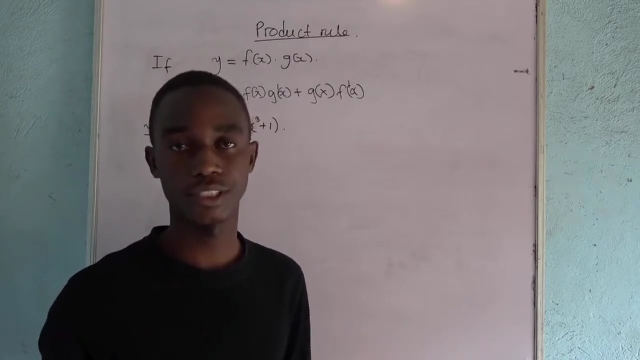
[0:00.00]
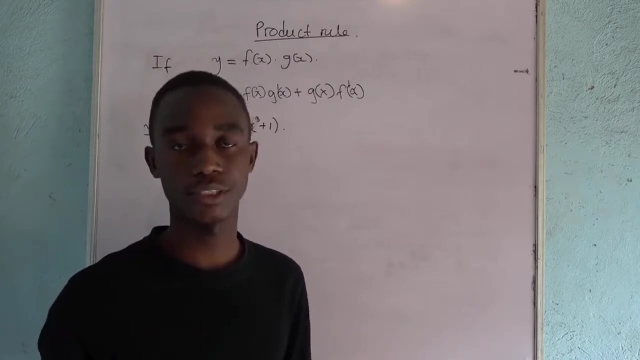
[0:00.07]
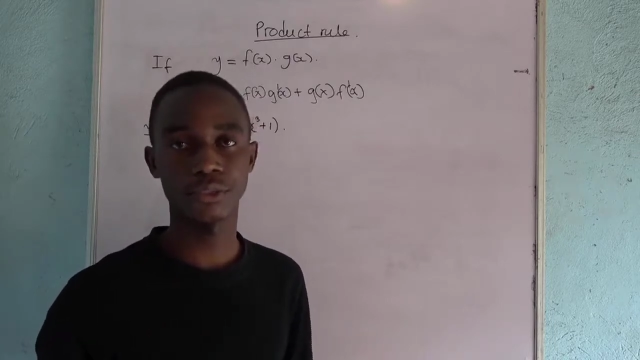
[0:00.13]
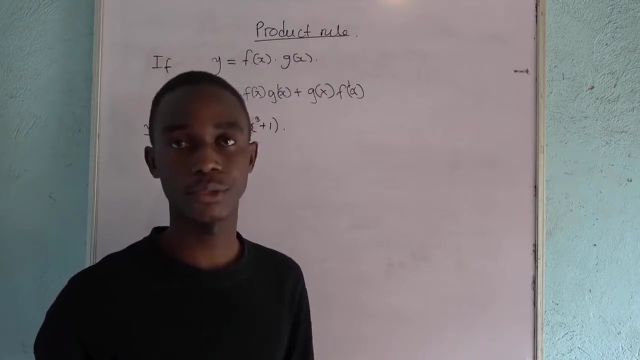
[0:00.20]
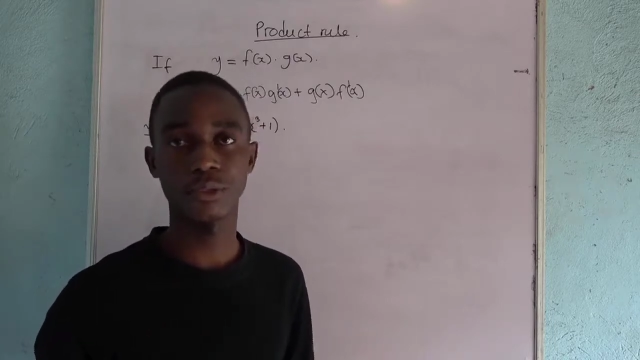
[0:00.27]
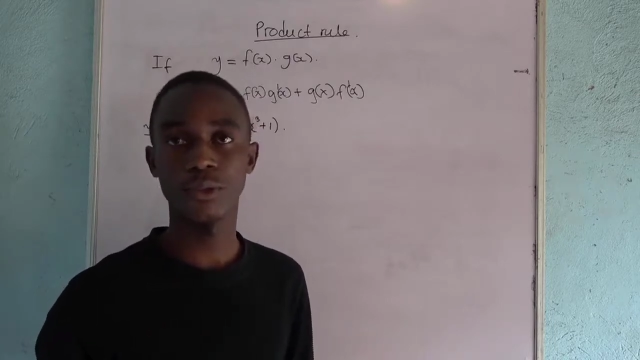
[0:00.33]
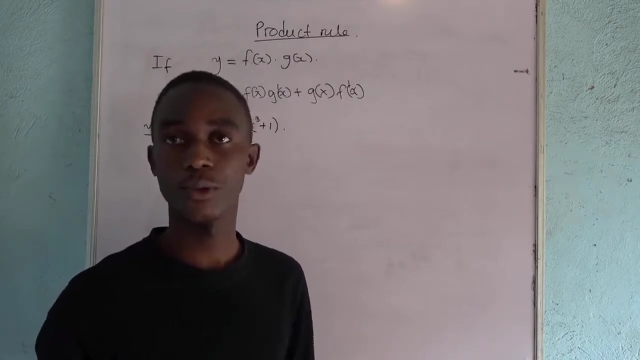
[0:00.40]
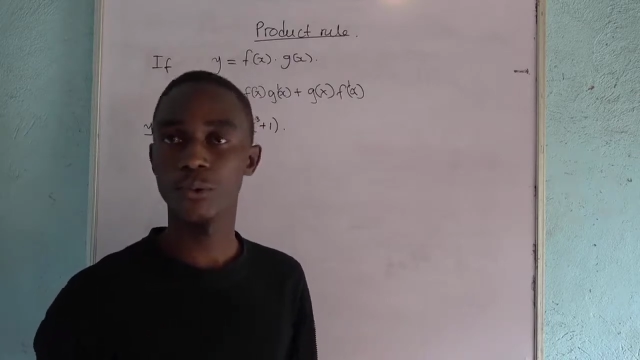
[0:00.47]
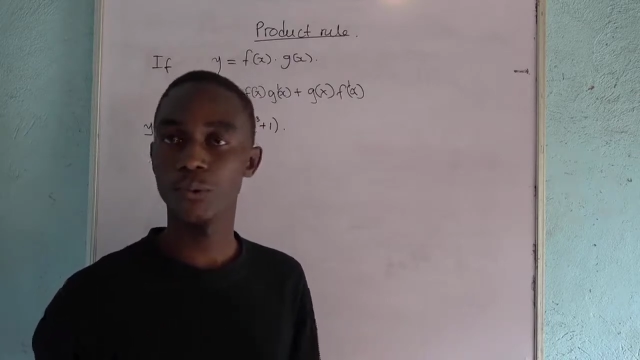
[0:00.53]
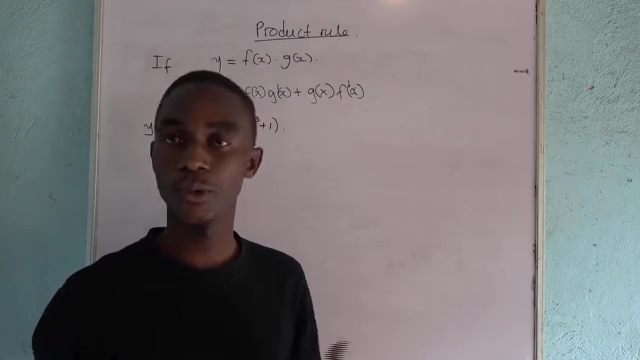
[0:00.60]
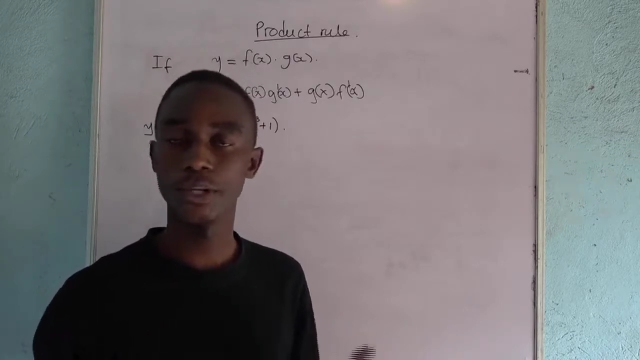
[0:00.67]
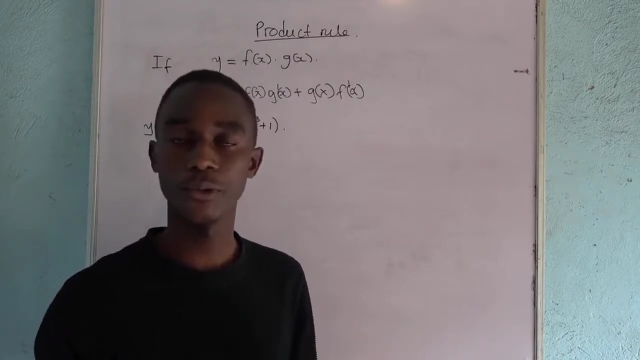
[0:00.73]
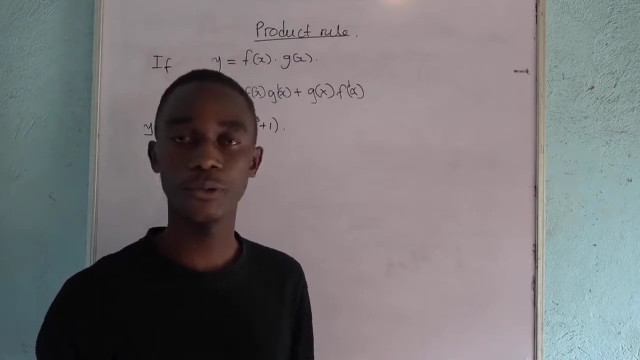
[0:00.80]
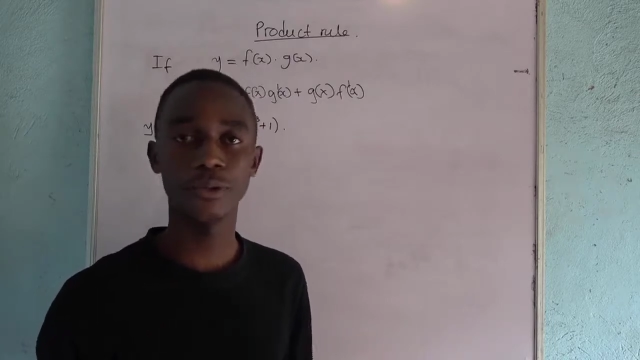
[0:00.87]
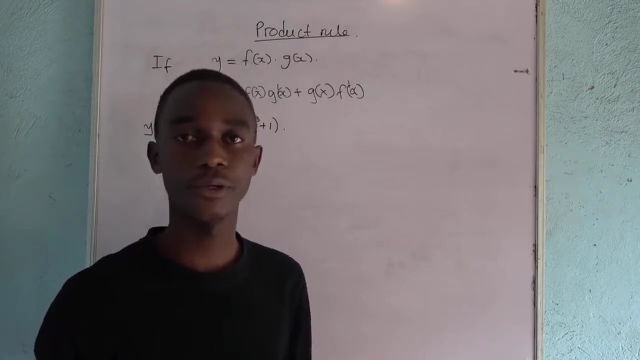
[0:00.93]
So
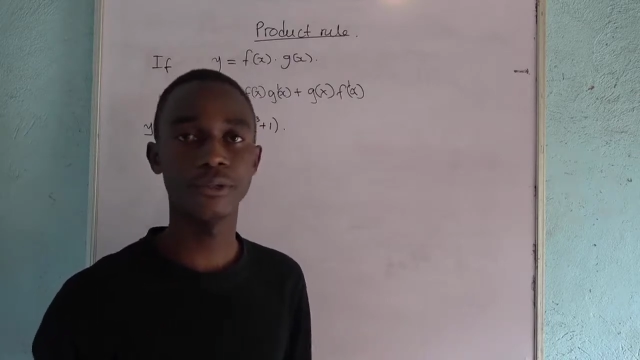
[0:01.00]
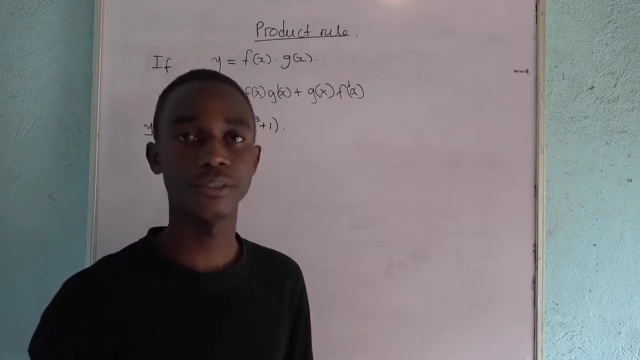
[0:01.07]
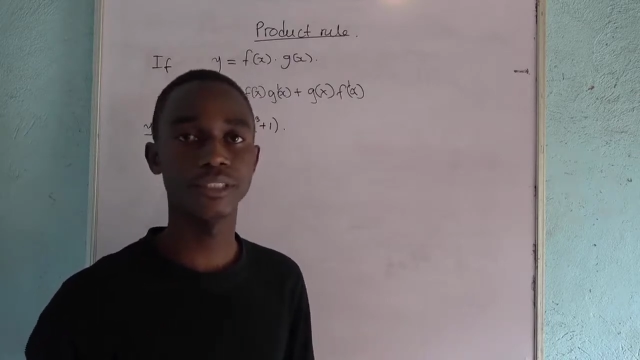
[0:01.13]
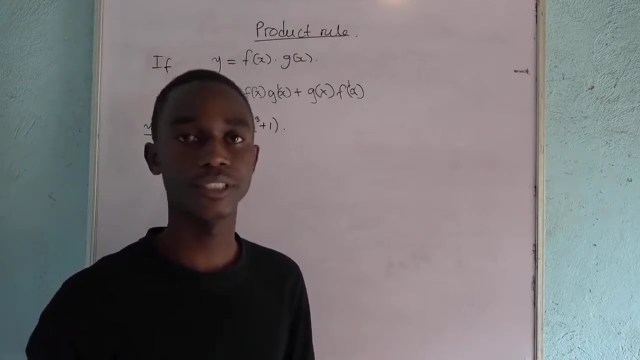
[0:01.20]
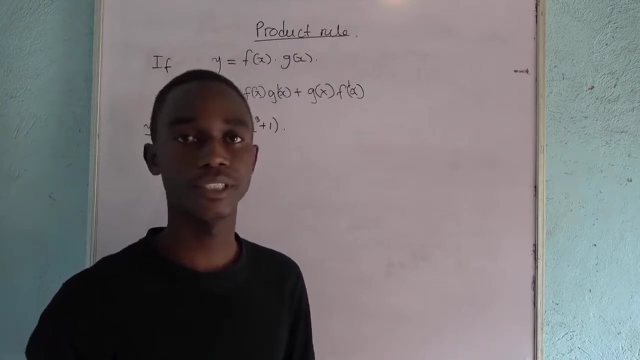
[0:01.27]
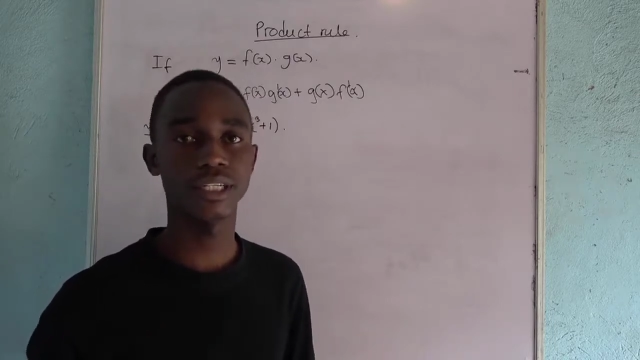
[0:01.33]
when do we use it